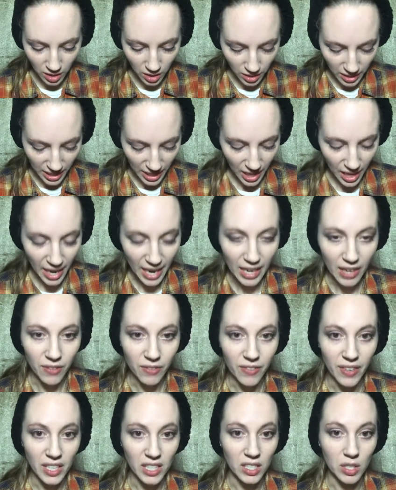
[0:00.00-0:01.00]
You get eye
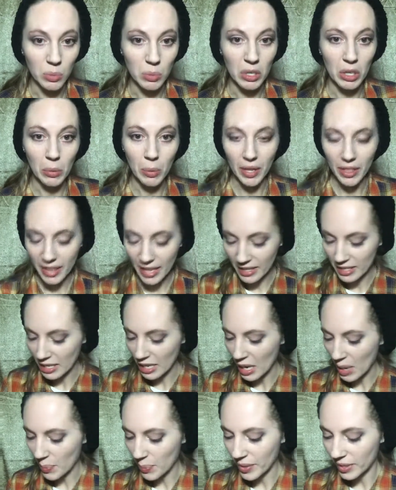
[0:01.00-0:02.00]
infections. We don't want that to
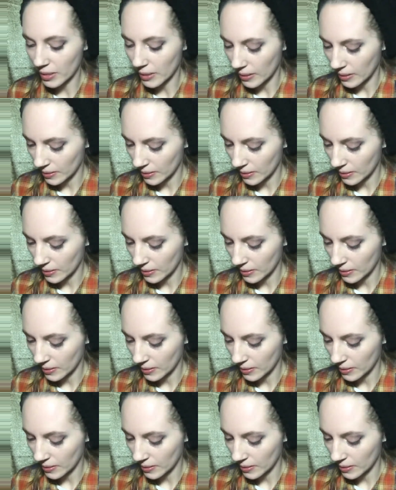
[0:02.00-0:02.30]
happen.